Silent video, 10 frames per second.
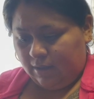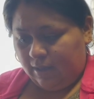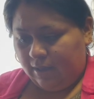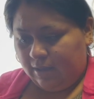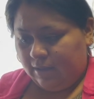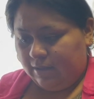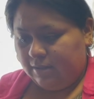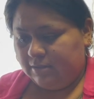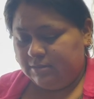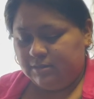
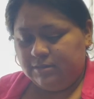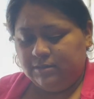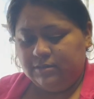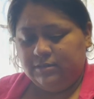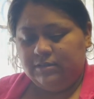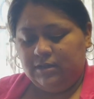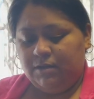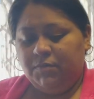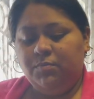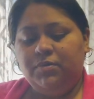and I'm
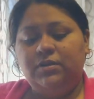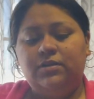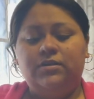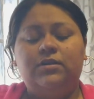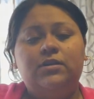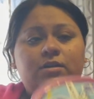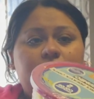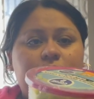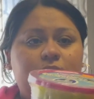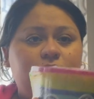gonna put
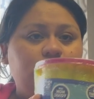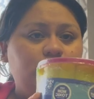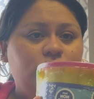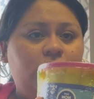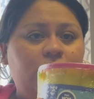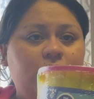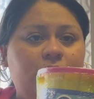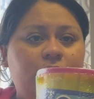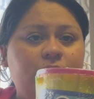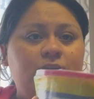this chalk
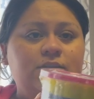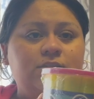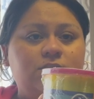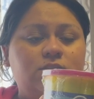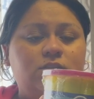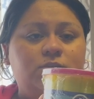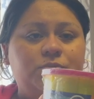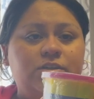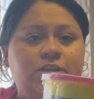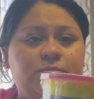in there since
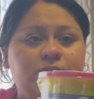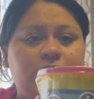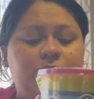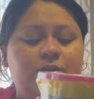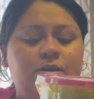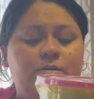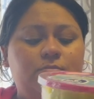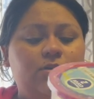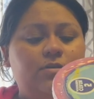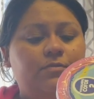springtime is coming up.
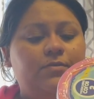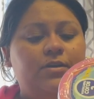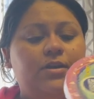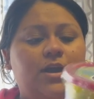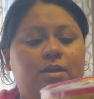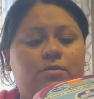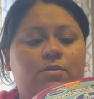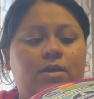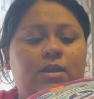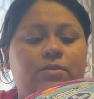Figured I can go
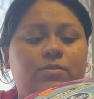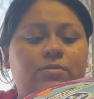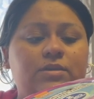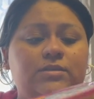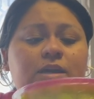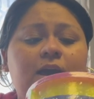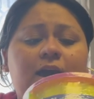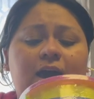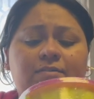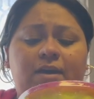ahead and throw this.
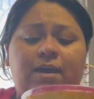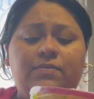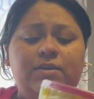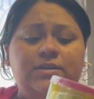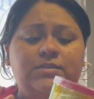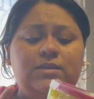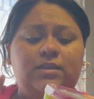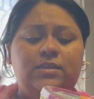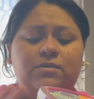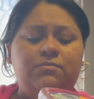I've had this. I
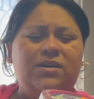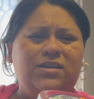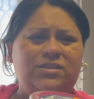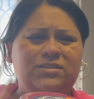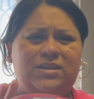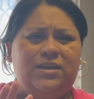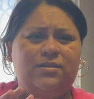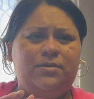think we got this at